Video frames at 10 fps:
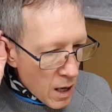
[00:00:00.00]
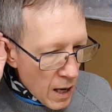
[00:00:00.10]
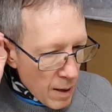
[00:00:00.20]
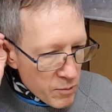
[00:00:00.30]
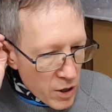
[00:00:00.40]

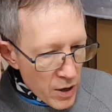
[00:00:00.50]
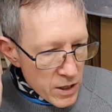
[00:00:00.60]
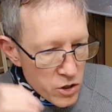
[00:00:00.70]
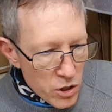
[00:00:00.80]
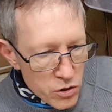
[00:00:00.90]
I'm
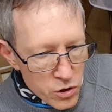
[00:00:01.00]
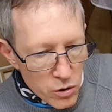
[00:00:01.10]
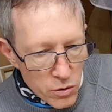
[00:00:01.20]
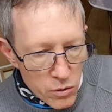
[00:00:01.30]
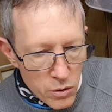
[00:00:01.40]
going to
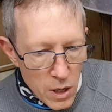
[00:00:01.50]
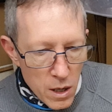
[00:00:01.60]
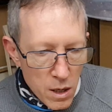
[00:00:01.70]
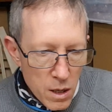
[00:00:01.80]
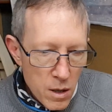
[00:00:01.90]
do
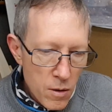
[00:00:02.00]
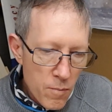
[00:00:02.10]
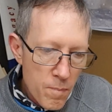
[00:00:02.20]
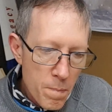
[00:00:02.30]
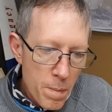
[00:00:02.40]

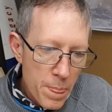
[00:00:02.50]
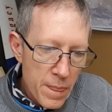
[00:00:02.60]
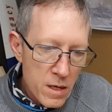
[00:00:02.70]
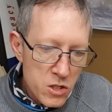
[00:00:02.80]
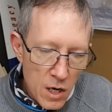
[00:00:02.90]

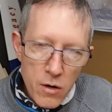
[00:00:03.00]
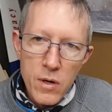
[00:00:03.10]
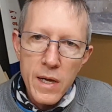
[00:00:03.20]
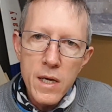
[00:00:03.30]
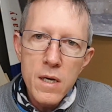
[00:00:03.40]

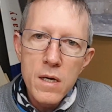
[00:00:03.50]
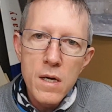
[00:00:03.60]
slowly